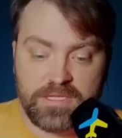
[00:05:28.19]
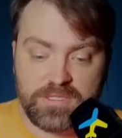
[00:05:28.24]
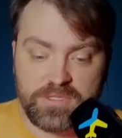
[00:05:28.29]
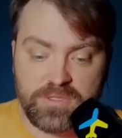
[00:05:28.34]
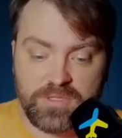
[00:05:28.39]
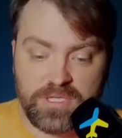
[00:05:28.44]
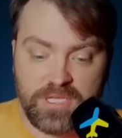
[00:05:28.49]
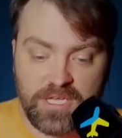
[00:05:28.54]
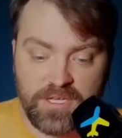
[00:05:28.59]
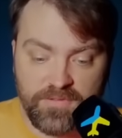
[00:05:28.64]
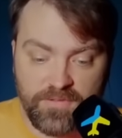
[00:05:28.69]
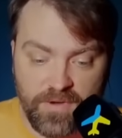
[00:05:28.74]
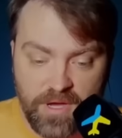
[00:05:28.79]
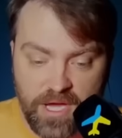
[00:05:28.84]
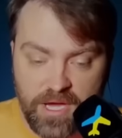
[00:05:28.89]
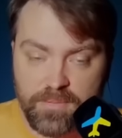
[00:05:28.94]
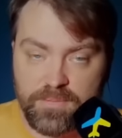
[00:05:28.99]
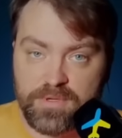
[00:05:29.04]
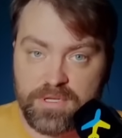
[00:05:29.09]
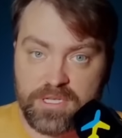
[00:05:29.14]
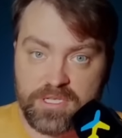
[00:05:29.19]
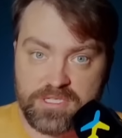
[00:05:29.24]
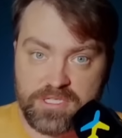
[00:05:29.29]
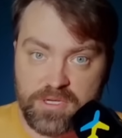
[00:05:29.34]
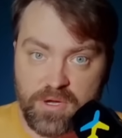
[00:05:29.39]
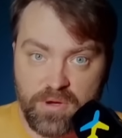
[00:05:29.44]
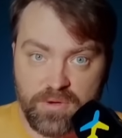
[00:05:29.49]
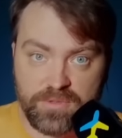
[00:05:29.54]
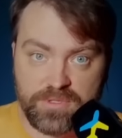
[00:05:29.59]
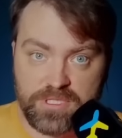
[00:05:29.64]
to give up its
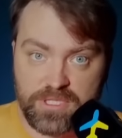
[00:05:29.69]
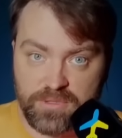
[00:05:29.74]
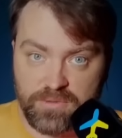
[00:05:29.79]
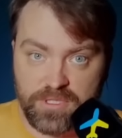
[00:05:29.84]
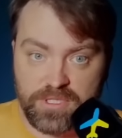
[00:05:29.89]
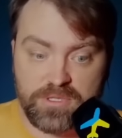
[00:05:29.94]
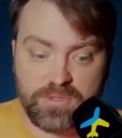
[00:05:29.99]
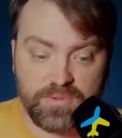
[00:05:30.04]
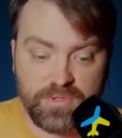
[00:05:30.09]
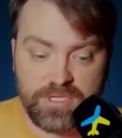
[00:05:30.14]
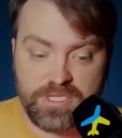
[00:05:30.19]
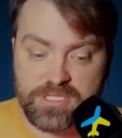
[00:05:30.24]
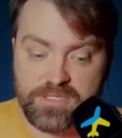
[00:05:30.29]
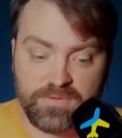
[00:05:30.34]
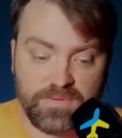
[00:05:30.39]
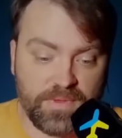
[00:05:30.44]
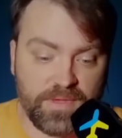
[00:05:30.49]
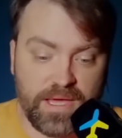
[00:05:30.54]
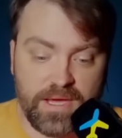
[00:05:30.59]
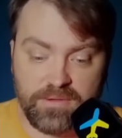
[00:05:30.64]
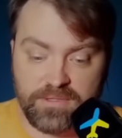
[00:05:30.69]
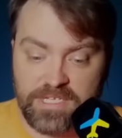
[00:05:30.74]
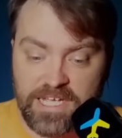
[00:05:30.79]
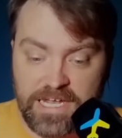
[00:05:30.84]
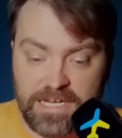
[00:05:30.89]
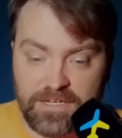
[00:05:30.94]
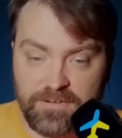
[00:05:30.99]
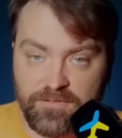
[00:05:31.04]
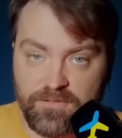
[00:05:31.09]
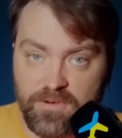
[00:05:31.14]
own territories without
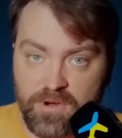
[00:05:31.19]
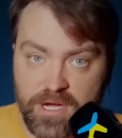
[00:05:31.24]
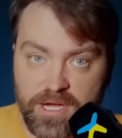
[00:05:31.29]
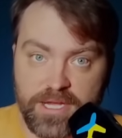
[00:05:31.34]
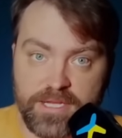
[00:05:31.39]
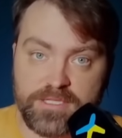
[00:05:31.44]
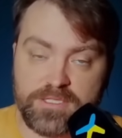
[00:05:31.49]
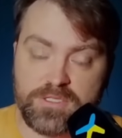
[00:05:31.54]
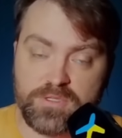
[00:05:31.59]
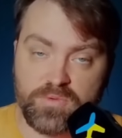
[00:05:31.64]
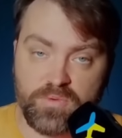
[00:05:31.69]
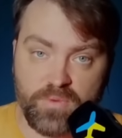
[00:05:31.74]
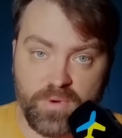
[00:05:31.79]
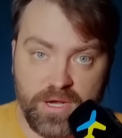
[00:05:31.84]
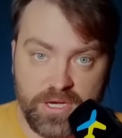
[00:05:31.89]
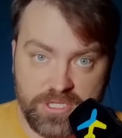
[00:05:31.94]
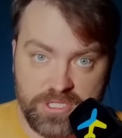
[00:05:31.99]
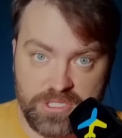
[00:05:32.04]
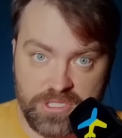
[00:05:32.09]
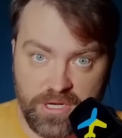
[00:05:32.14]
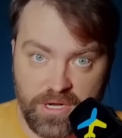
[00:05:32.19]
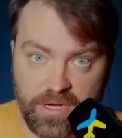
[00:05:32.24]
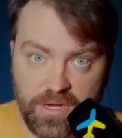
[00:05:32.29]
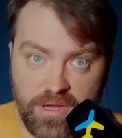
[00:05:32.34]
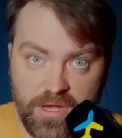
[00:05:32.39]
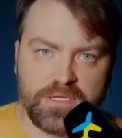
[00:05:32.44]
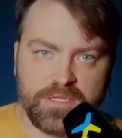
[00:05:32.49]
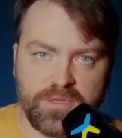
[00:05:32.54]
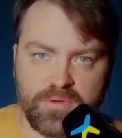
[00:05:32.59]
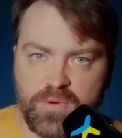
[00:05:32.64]
any fight to Russia.
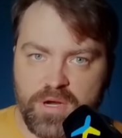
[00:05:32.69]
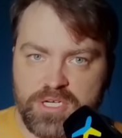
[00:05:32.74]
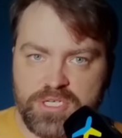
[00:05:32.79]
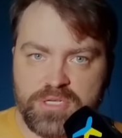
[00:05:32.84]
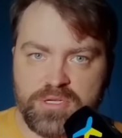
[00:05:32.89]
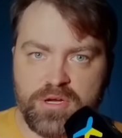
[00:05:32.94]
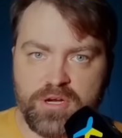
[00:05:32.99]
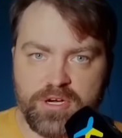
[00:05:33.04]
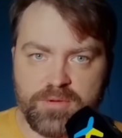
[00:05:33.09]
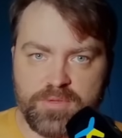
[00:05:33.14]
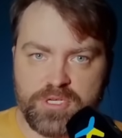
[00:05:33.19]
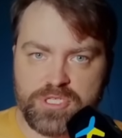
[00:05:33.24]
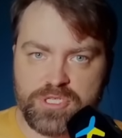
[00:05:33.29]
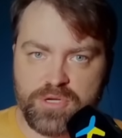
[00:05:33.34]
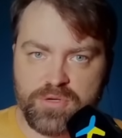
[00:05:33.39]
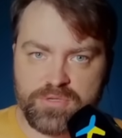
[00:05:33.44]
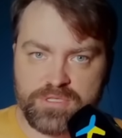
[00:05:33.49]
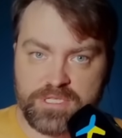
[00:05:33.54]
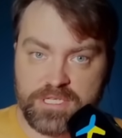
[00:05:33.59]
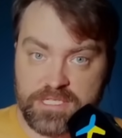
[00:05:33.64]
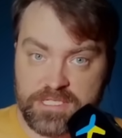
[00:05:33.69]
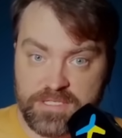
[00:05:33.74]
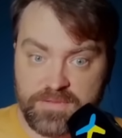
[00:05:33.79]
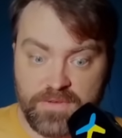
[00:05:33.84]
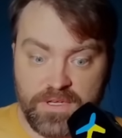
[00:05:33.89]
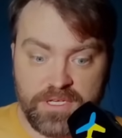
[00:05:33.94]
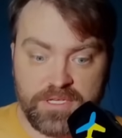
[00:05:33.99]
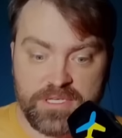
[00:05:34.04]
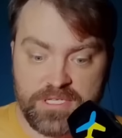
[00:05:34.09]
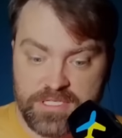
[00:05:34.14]
The Russian army shows its
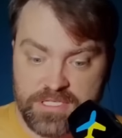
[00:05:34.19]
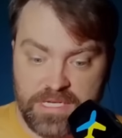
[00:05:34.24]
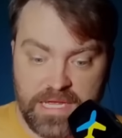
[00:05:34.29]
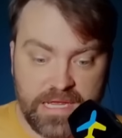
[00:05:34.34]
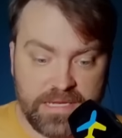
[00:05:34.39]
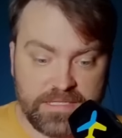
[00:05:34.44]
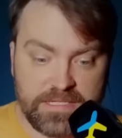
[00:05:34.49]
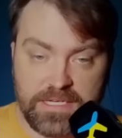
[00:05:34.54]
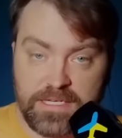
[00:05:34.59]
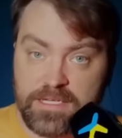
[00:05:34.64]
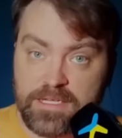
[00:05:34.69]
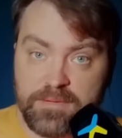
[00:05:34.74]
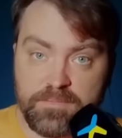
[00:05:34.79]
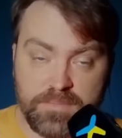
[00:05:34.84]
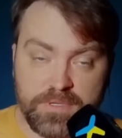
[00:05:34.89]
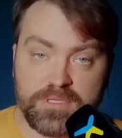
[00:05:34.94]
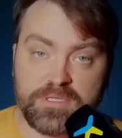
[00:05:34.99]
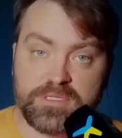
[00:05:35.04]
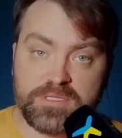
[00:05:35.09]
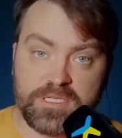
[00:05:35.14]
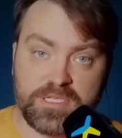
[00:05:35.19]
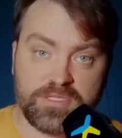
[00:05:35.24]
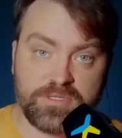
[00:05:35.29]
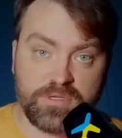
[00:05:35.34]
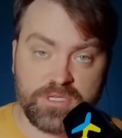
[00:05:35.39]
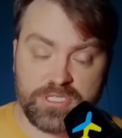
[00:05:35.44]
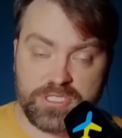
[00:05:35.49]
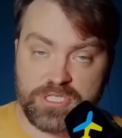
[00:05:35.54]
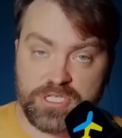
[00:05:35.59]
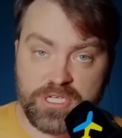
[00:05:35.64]
weakness and inability
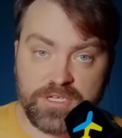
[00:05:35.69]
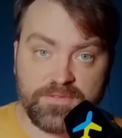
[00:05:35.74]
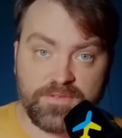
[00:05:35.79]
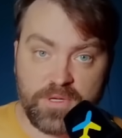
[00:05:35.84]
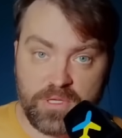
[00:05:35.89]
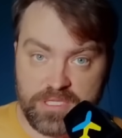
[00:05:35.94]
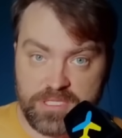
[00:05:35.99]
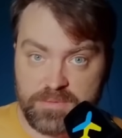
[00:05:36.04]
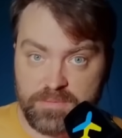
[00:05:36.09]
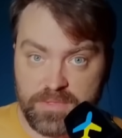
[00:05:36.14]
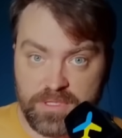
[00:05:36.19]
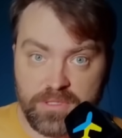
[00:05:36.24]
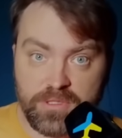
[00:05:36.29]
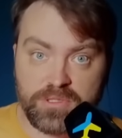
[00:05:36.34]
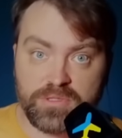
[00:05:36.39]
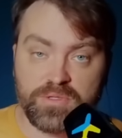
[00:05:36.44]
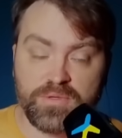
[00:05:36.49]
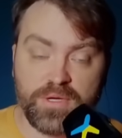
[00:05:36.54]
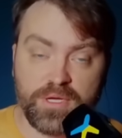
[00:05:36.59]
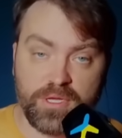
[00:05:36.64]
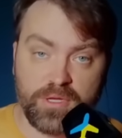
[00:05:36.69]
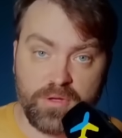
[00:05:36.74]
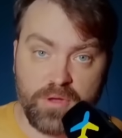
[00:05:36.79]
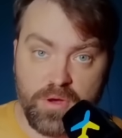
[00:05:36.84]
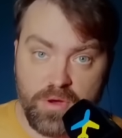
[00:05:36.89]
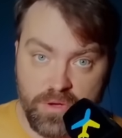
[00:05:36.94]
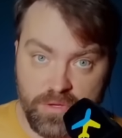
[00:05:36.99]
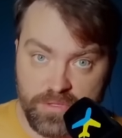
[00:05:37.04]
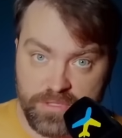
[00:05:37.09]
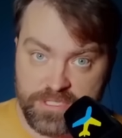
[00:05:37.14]
to achieve its military
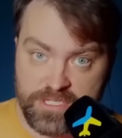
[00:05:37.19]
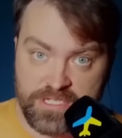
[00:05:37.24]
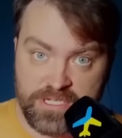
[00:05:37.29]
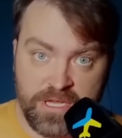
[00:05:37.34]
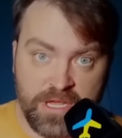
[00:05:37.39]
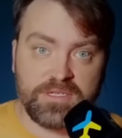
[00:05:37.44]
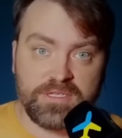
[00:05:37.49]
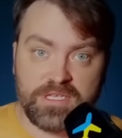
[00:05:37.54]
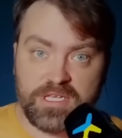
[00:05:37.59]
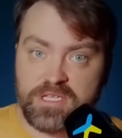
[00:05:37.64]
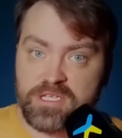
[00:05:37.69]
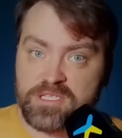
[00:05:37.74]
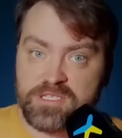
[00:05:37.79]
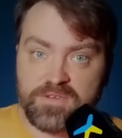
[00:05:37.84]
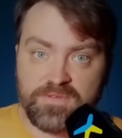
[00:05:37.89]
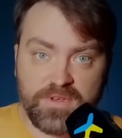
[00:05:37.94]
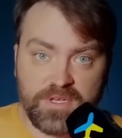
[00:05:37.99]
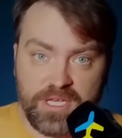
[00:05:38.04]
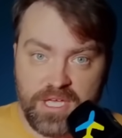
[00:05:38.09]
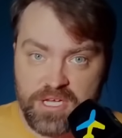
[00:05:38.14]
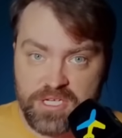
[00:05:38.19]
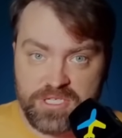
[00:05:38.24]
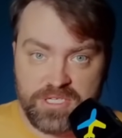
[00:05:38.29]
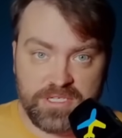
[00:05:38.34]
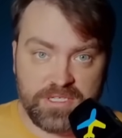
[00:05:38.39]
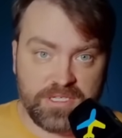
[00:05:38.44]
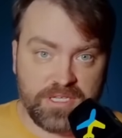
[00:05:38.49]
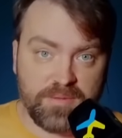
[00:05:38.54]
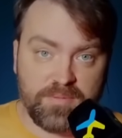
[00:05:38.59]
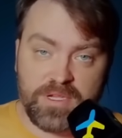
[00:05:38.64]
goals.
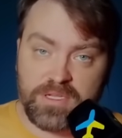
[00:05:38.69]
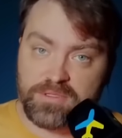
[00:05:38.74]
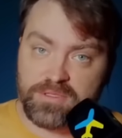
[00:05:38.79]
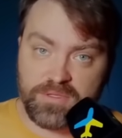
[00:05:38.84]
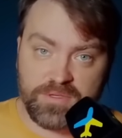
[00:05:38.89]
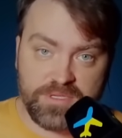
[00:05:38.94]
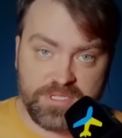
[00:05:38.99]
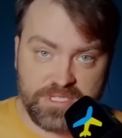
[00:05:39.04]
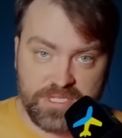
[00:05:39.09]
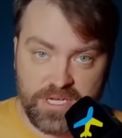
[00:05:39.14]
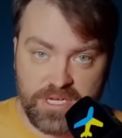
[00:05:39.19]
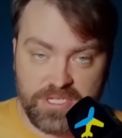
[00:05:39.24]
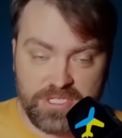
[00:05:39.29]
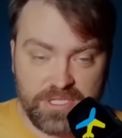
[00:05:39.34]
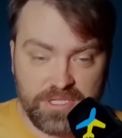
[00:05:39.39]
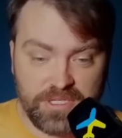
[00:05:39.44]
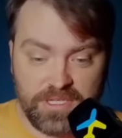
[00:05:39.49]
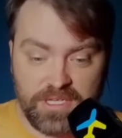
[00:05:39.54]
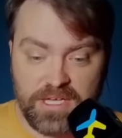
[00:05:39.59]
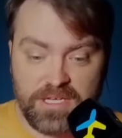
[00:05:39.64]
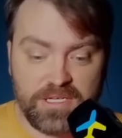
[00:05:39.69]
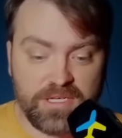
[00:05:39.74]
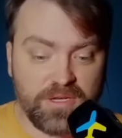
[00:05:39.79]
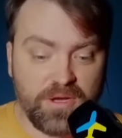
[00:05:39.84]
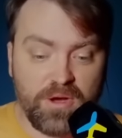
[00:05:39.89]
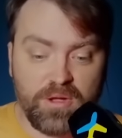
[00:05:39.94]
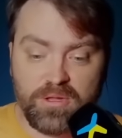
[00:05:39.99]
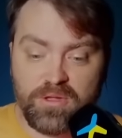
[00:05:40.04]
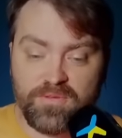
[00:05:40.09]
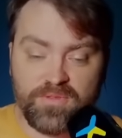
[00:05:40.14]
Denazification, demilitarization, getting
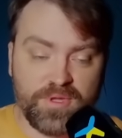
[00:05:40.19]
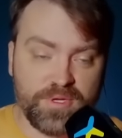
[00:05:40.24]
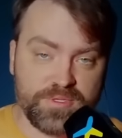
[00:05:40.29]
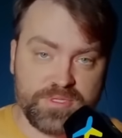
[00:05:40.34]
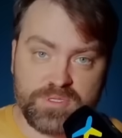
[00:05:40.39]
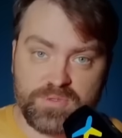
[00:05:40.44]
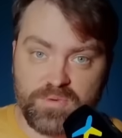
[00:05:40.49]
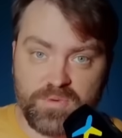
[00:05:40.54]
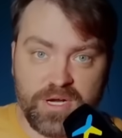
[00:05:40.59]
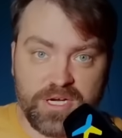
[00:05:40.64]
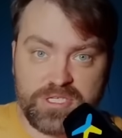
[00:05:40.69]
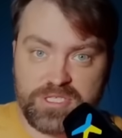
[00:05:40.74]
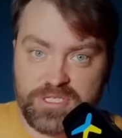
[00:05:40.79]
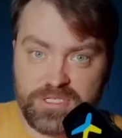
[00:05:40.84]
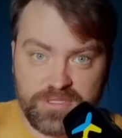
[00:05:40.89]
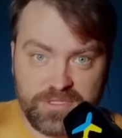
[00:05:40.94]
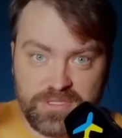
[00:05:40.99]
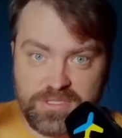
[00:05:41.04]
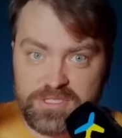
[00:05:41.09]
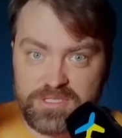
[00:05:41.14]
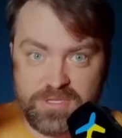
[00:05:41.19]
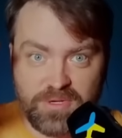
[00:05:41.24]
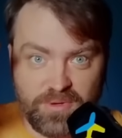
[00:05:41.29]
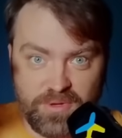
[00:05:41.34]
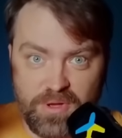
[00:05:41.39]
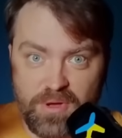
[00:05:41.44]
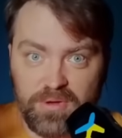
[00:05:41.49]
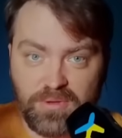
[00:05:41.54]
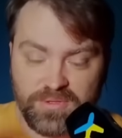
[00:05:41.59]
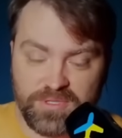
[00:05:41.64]
all of those Russian
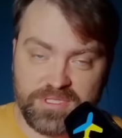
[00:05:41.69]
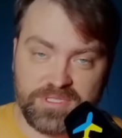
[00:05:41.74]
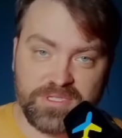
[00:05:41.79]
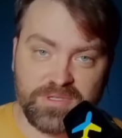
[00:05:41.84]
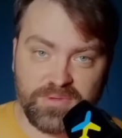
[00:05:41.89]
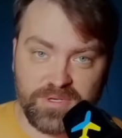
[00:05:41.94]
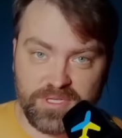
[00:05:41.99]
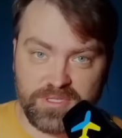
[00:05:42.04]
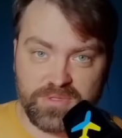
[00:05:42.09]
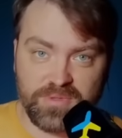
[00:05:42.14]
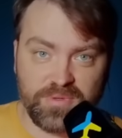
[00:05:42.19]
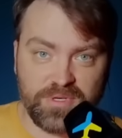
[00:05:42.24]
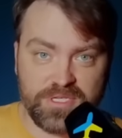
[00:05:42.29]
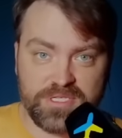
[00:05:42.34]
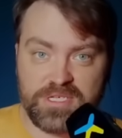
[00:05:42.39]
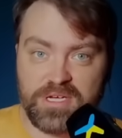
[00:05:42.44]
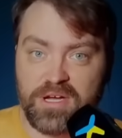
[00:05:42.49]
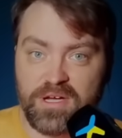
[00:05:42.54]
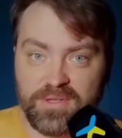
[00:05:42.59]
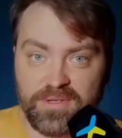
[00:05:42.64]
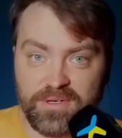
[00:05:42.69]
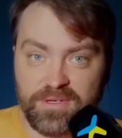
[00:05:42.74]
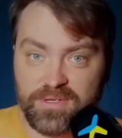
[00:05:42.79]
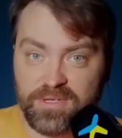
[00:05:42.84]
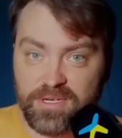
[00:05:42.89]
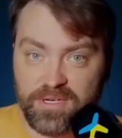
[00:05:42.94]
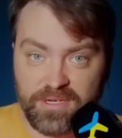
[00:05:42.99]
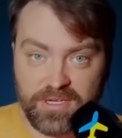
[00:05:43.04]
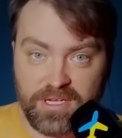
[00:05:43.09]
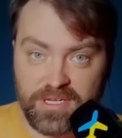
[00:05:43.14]
so-called territories under
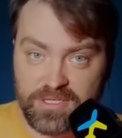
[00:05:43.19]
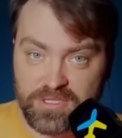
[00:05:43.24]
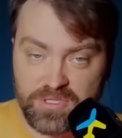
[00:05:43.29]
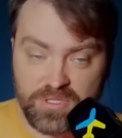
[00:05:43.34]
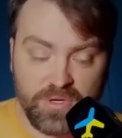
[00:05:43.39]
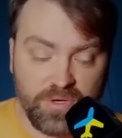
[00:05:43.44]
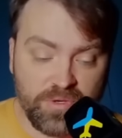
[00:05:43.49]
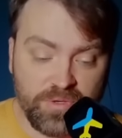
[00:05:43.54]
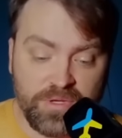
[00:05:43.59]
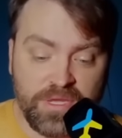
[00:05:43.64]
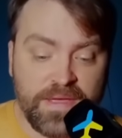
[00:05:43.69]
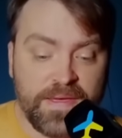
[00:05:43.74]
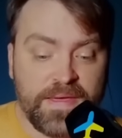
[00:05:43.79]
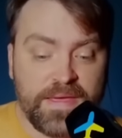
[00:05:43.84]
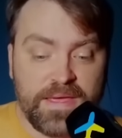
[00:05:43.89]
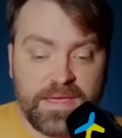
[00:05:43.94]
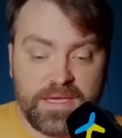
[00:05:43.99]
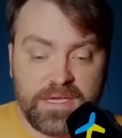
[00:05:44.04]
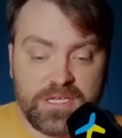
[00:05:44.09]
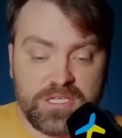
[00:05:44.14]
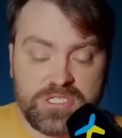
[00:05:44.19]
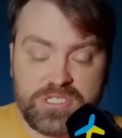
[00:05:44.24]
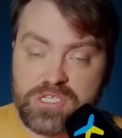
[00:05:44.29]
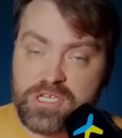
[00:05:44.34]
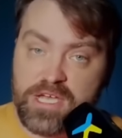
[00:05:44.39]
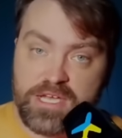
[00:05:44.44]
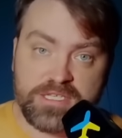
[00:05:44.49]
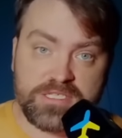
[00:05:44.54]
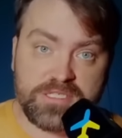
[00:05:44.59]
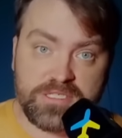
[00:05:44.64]
their control is
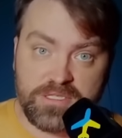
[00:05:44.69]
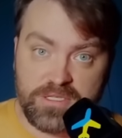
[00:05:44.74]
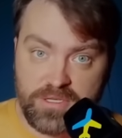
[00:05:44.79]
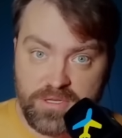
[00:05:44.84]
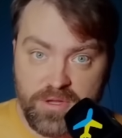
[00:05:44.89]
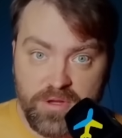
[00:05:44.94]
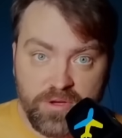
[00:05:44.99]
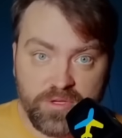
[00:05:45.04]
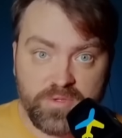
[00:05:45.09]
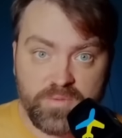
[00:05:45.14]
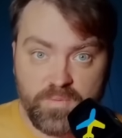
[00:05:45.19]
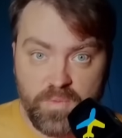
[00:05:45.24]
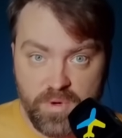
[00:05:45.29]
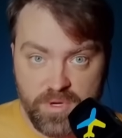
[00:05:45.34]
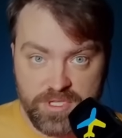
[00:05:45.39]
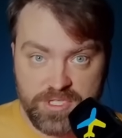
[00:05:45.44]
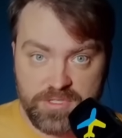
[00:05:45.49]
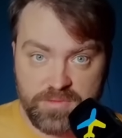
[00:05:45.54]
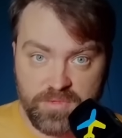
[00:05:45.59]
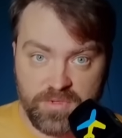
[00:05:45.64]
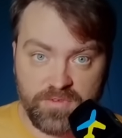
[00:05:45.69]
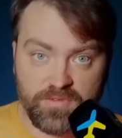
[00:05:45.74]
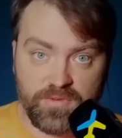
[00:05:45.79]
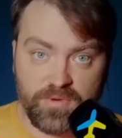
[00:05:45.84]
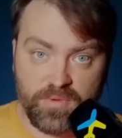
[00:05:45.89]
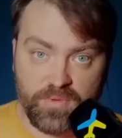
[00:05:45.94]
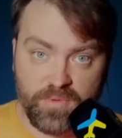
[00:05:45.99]
just not possible for